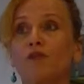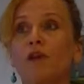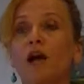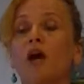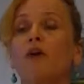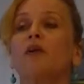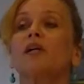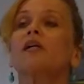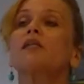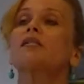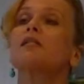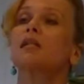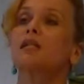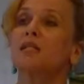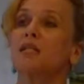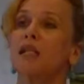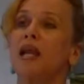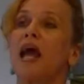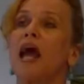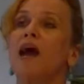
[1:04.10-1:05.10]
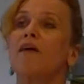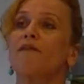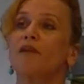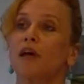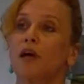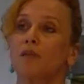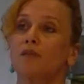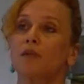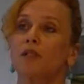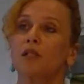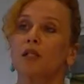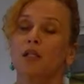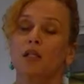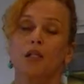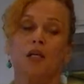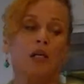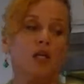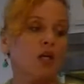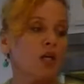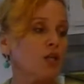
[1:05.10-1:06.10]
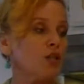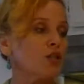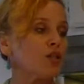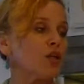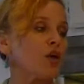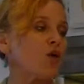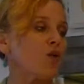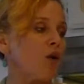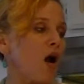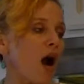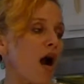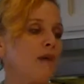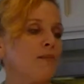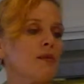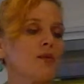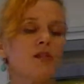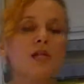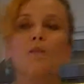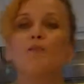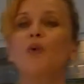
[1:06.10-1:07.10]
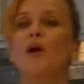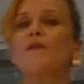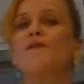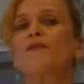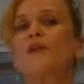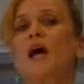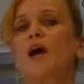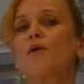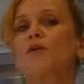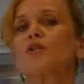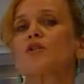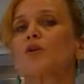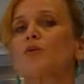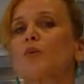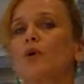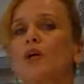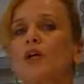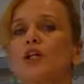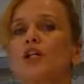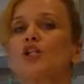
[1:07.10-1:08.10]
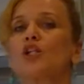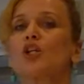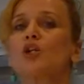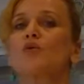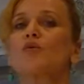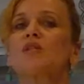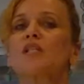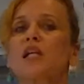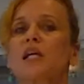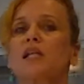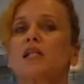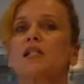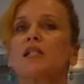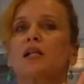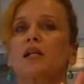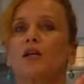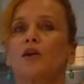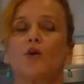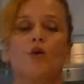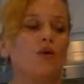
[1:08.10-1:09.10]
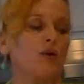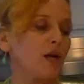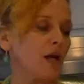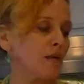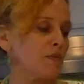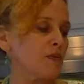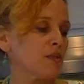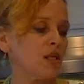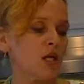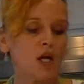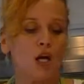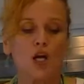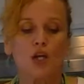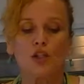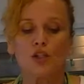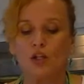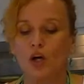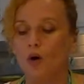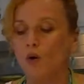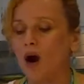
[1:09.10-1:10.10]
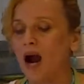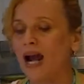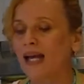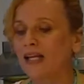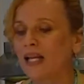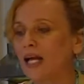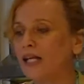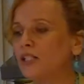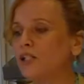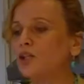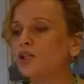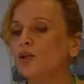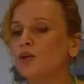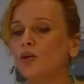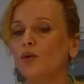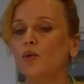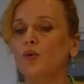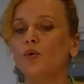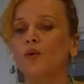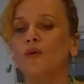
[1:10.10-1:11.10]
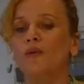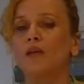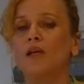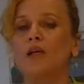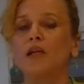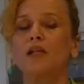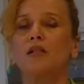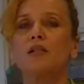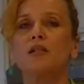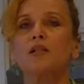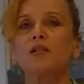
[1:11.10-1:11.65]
flour, it's 6 1/2 cups. So I'm using bread flour, so we're going to do 6 1/4 cups. So I like to do the